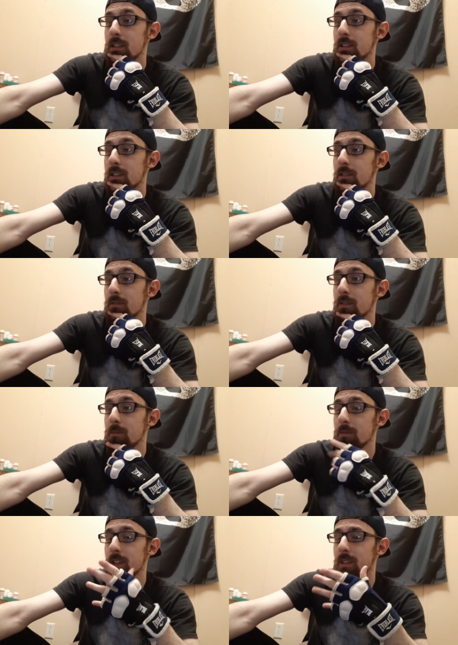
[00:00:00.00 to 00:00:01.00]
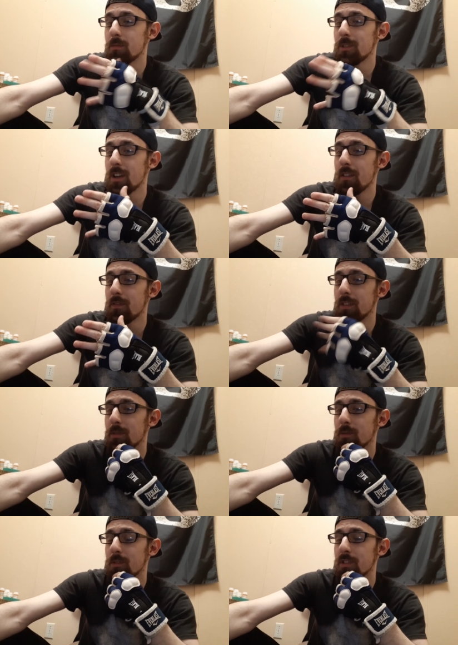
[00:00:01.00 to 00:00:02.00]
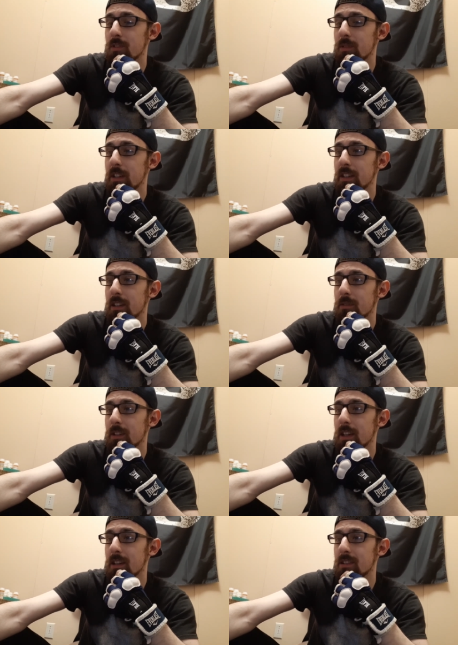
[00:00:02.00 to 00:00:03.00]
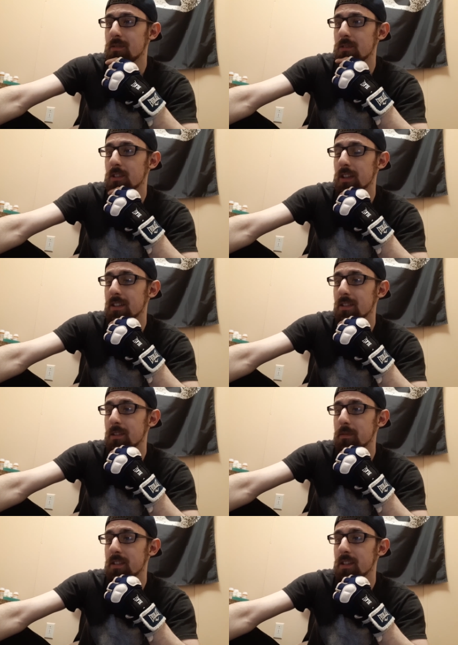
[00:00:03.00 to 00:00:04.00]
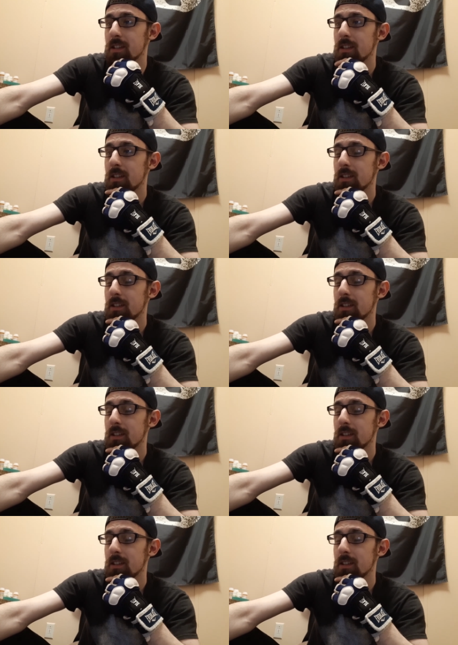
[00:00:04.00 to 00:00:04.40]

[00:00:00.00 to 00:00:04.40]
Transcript: some of them, like, would not fit the role so well and they were cast wrong, that's all I'm saying.